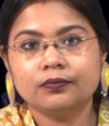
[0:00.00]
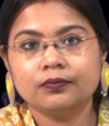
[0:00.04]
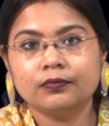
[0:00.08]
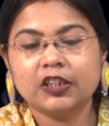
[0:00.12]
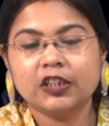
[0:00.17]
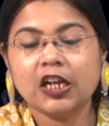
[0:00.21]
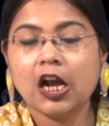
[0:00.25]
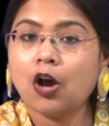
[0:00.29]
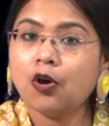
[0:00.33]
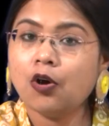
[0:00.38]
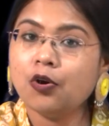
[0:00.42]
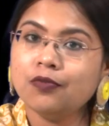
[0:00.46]

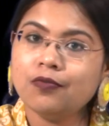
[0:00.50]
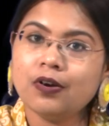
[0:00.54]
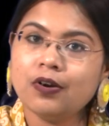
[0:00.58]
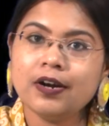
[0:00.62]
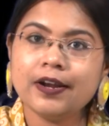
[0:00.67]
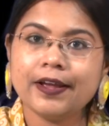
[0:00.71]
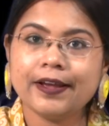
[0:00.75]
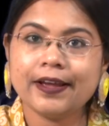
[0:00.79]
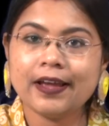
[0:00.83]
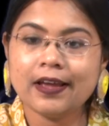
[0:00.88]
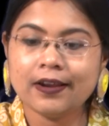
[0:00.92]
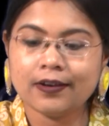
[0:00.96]
However,
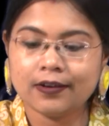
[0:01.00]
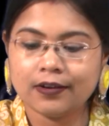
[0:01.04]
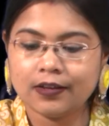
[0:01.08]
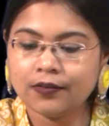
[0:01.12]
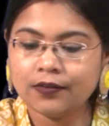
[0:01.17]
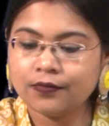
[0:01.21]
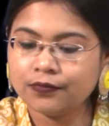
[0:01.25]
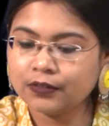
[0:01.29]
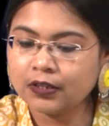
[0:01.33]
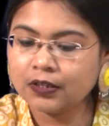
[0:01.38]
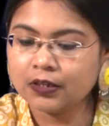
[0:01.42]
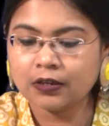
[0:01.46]
again
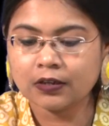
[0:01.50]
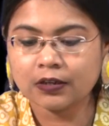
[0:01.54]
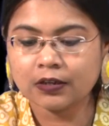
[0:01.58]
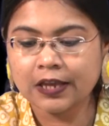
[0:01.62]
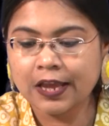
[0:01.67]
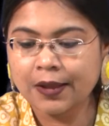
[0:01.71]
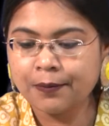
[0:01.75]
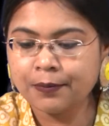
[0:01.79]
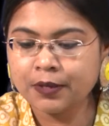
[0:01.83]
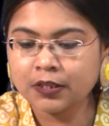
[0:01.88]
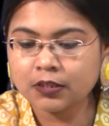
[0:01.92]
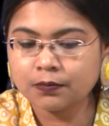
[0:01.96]
if the
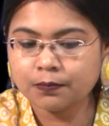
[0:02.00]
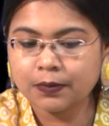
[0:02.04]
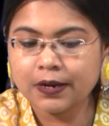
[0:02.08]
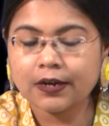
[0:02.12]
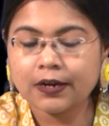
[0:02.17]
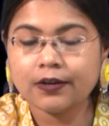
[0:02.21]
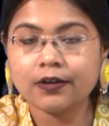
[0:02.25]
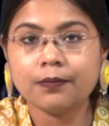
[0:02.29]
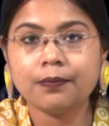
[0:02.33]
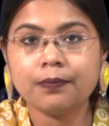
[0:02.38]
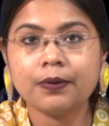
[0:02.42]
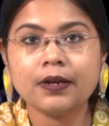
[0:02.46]
game is
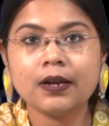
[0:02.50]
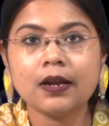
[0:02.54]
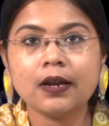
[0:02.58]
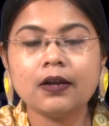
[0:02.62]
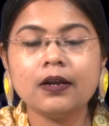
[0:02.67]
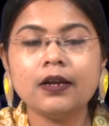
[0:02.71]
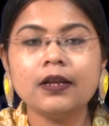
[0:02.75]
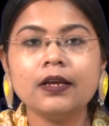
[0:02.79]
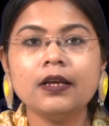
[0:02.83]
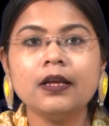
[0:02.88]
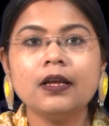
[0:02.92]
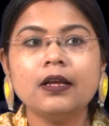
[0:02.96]
played
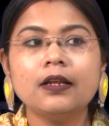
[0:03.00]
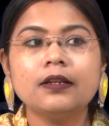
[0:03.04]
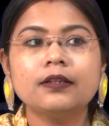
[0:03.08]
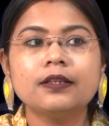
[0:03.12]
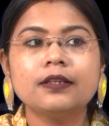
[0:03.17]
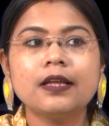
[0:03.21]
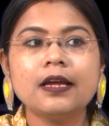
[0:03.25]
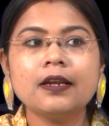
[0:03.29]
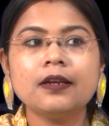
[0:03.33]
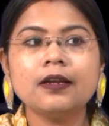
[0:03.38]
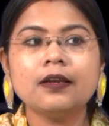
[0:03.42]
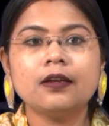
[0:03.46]
repeatedly,
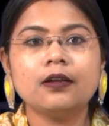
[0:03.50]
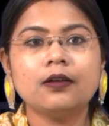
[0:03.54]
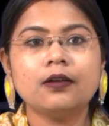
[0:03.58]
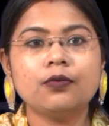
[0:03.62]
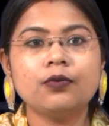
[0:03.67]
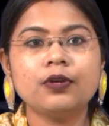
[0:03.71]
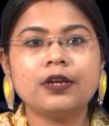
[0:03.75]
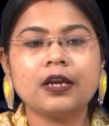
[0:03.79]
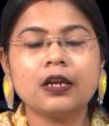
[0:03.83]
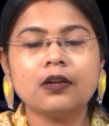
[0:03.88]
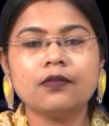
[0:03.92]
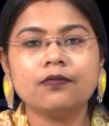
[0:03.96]
then
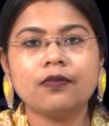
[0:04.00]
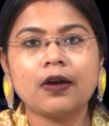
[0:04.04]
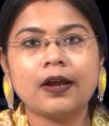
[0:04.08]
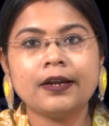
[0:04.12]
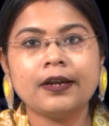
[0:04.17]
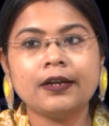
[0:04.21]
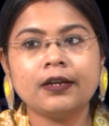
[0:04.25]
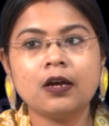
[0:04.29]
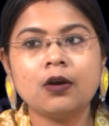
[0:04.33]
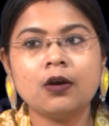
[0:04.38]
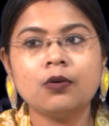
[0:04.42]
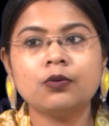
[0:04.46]
we can
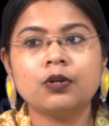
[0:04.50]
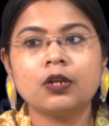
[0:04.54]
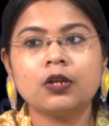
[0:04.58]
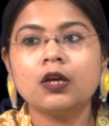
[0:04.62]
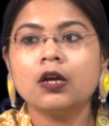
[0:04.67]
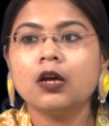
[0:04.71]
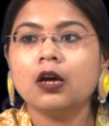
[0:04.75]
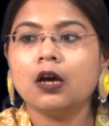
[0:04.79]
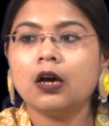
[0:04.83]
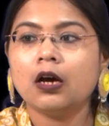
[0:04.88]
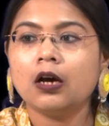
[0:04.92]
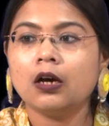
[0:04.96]
find out
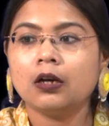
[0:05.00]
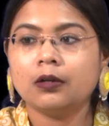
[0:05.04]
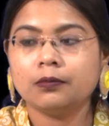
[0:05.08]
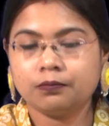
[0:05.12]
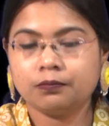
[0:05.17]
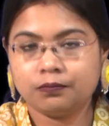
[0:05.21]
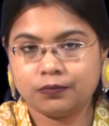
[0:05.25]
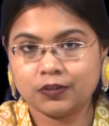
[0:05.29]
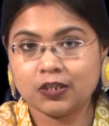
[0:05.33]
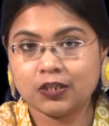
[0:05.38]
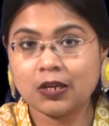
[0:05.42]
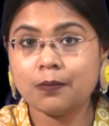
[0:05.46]

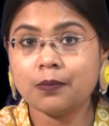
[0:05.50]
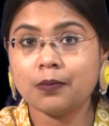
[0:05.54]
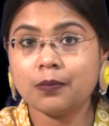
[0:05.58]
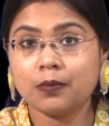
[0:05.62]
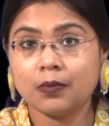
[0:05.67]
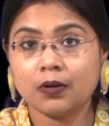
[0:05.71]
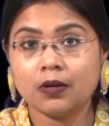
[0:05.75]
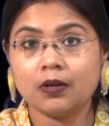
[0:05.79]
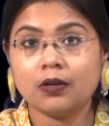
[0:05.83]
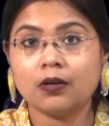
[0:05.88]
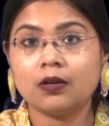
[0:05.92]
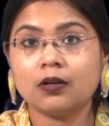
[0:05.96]
some
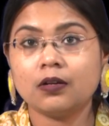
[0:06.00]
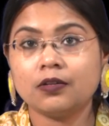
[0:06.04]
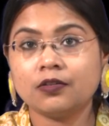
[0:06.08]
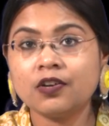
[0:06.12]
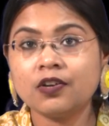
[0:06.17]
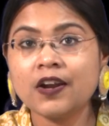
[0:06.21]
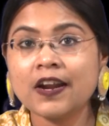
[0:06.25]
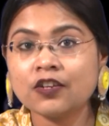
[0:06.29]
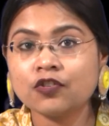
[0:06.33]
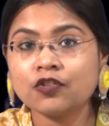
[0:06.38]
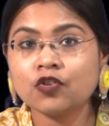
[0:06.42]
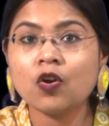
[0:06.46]

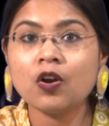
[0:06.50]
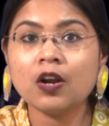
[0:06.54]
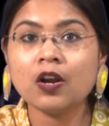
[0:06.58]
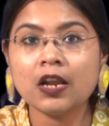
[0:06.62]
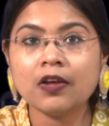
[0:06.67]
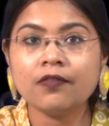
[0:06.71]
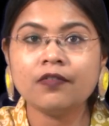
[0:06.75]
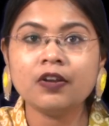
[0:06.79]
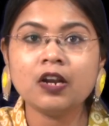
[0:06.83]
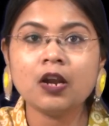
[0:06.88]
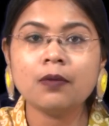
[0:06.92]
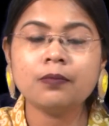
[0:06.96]
threshold
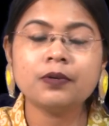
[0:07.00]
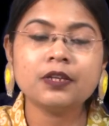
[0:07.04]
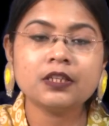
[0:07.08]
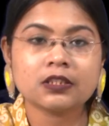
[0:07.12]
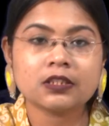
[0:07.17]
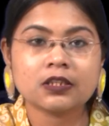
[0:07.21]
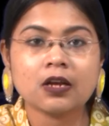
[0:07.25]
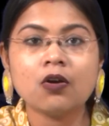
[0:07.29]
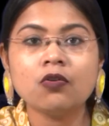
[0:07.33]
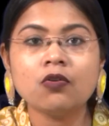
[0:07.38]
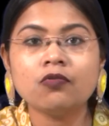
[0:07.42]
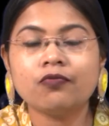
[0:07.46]
level of
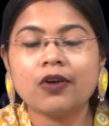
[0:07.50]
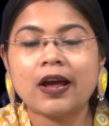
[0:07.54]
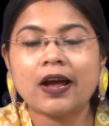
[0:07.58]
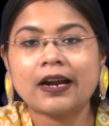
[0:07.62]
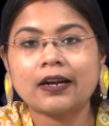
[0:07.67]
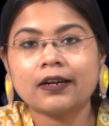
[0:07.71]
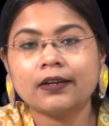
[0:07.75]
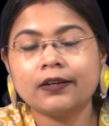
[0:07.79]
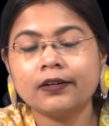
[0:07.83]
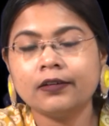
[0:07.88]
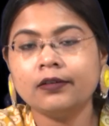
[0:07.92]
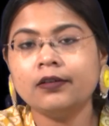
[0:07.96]
discount
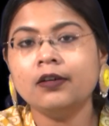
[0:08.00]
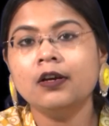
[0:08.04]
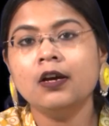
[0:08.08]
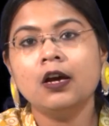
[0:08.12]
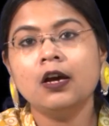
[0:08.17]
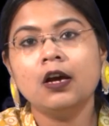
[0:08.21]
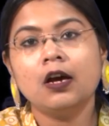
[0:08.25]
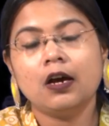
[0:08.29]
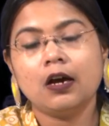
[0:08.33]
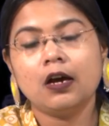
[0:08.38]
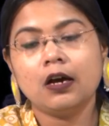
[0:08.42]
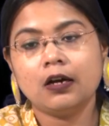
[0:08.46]
factor
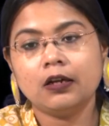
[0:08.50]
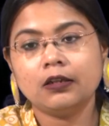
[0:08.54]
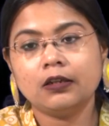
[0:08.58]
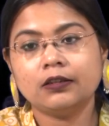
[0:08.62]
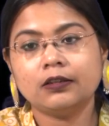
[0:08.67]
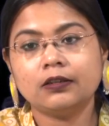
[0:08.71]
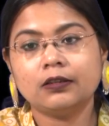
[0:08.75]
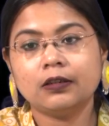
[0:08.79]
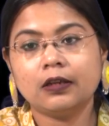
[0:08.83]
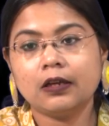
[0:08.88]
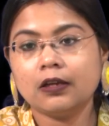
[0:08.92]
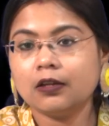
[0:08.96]

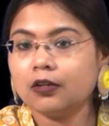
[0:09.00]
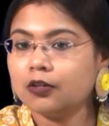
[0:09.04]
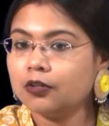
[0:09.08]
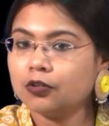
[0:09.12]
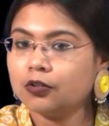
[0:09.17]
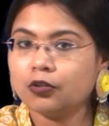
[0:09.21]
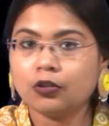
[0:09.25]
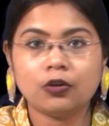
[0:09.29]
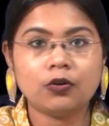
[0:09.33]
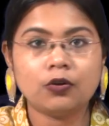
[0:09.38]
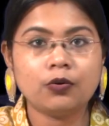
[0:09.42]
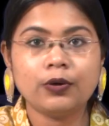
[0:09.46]

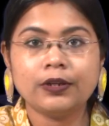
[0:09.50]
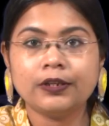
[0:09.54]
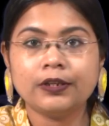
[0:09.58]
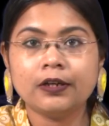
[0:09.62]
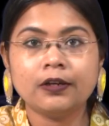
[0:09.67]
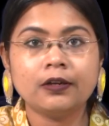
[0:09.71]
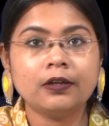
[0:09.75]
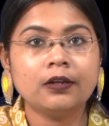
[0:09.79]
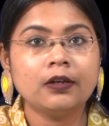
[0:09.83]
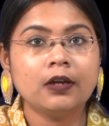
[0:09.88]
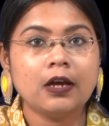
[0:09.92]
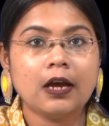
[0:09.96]

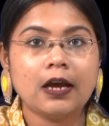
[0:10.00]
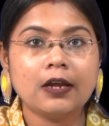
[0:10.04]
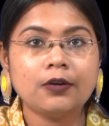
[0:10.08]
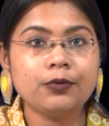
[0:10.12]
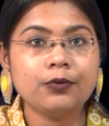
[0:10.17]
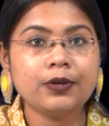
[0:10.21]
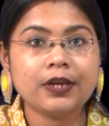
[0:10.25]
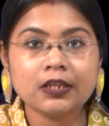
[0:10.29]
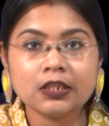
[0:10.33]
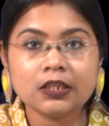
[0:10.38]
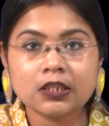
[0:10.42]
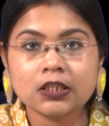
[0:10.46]
whether, and we
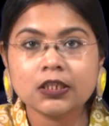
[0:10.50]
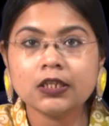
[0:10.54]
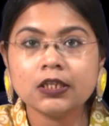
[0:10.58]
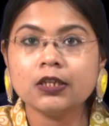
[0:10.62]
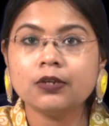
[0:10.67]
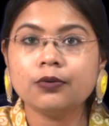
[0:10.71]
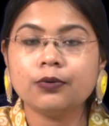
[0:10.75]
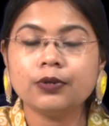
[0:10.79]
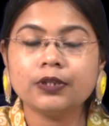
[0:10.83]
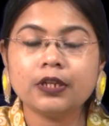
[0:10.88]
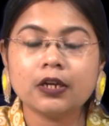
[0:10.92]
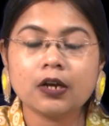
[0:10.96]
can see
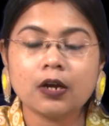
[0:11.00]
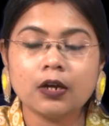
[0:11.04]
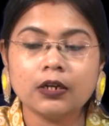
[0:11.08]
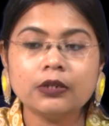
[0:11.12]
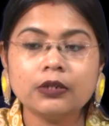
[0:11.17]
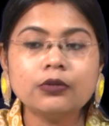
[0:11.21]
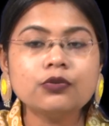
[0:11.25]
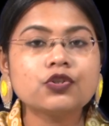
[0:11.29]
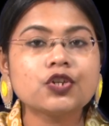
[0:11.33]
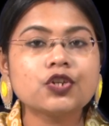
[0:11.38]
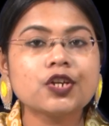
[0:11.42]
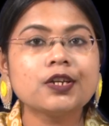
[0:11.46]
whether
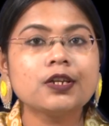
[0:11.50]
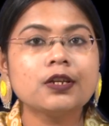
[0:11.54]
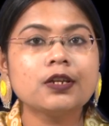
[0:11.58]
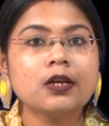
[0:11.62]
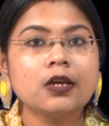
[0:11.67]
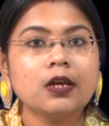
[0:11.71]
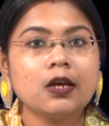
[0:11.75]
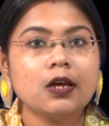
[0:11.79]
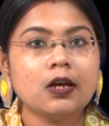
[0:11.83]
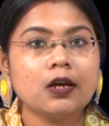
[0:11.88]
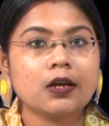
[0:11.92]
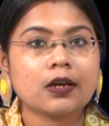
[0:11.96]
collusion
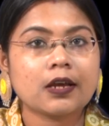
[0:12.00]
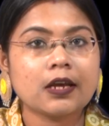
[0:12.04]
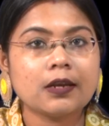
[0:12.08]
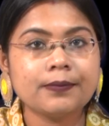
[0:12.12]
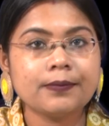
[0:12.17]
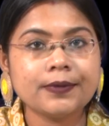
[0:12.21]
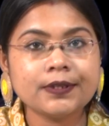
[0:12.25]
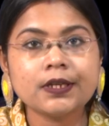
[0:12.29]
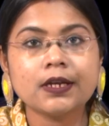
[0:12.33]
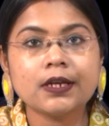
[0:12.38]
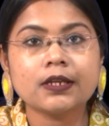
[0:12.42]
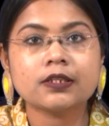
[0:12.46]
can
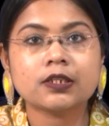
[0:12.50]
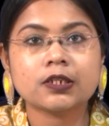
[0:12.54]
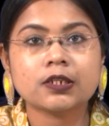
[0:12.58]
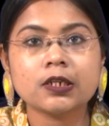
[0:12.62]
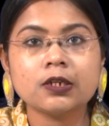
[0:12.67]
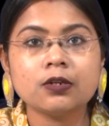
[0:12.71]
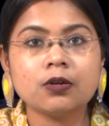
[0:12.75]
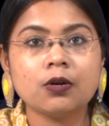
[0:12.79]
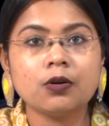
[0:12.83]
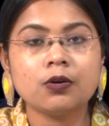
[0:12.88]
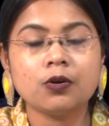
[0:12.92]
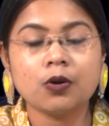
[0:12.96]
be
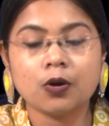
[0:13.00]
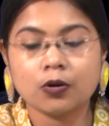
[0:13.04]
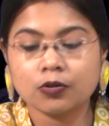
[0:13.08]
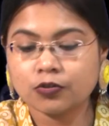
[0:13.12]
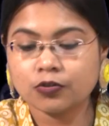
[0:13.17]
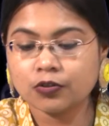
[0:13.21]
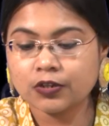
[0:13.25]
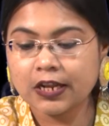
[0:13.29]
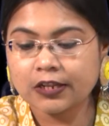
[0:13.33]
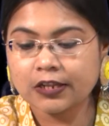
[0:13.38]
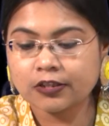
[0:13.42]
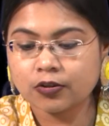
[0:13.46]
sustained or not. So,
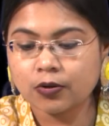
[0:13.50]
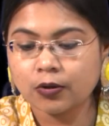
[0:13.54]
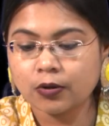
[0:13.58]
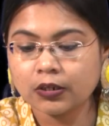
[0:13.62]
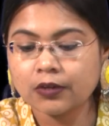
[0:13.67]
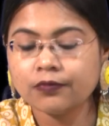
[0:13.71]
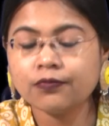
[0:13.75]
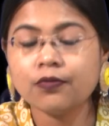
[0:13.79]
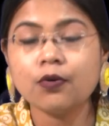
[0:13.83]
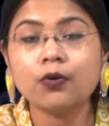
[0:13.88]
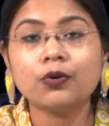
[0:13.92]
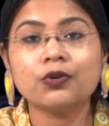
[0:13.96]
that is called the
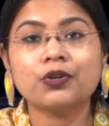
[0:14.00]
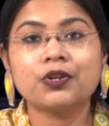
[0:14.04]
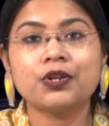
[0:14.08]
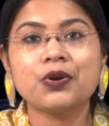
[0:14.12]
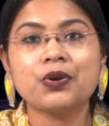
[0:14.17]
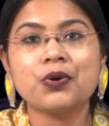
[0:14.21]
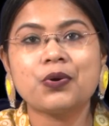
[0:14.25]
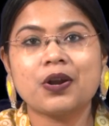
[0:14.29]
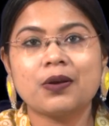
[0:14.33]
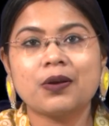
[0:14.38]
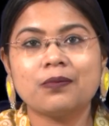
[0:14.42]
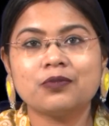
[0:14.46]
Folk
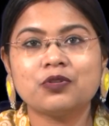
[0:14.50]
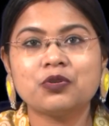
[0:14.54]
theorem.